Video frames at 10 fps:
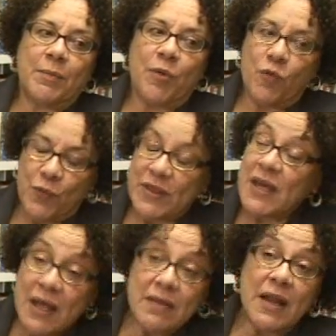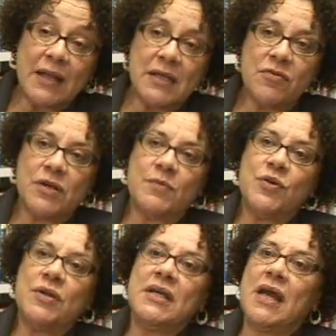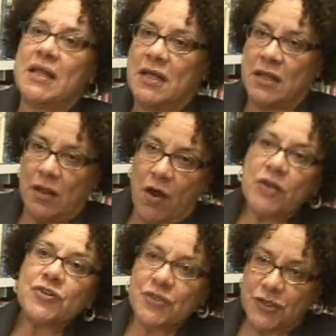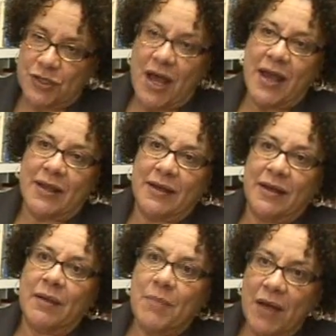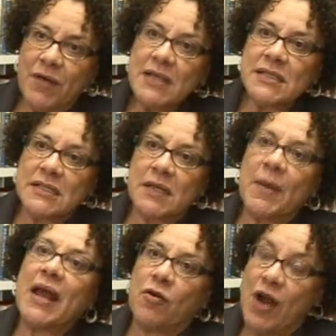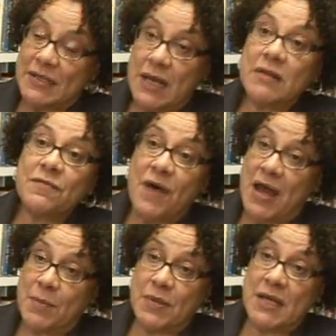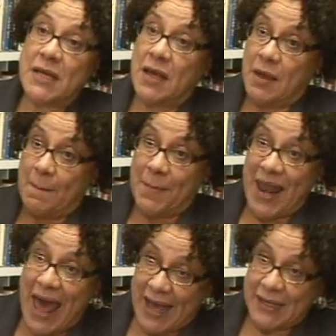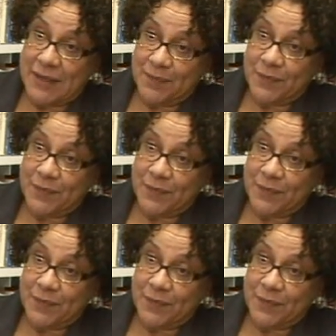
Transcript: both within the Latino community and in the larger society, by racism and are identifiably Black.